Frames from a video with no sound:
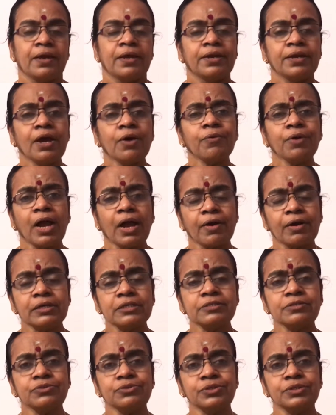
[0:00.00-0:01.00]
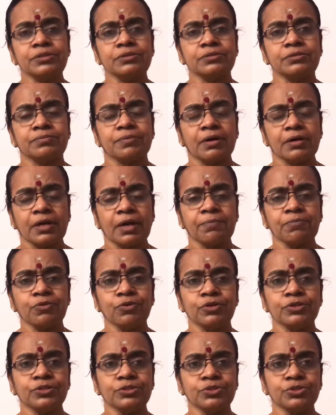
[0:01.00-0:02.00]
Now what I'm
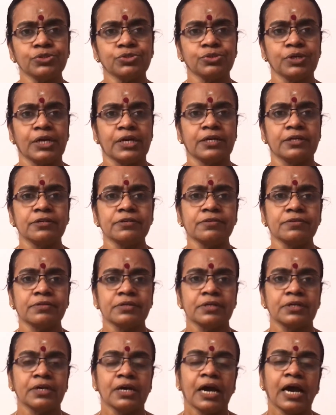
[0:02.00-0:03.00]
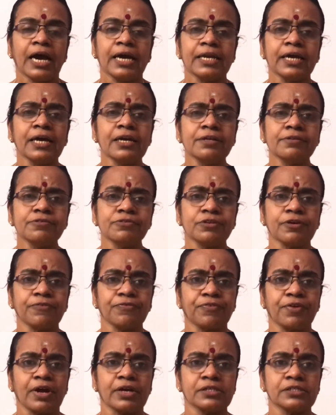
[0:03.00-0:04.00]
going to do today is analysis of
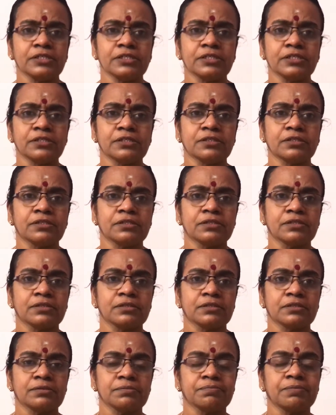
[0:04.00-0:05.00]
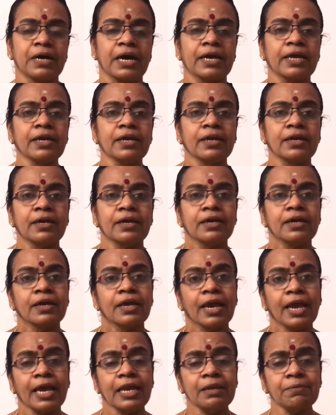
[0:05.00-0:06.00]
structures by
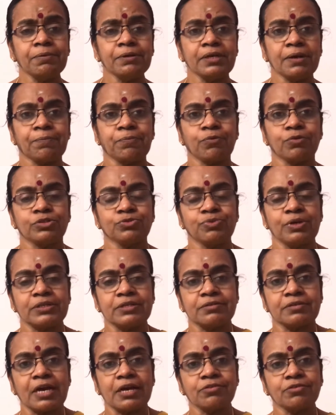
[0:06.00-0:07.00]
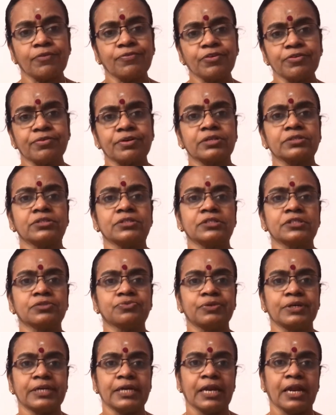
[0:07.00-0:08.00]
element approach. When the size of the structure is
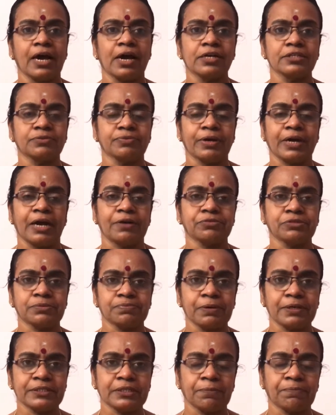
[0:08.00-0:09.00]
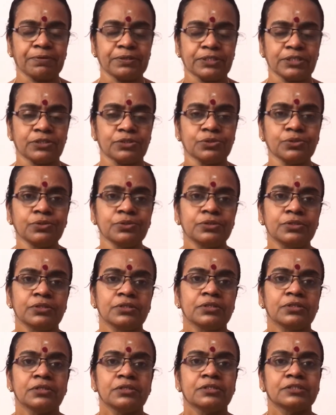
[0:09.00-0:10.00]
very large, we have to split up it into
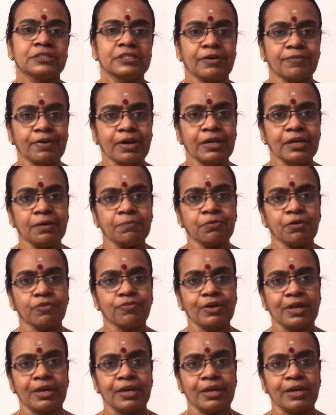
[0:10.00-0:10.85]
several number of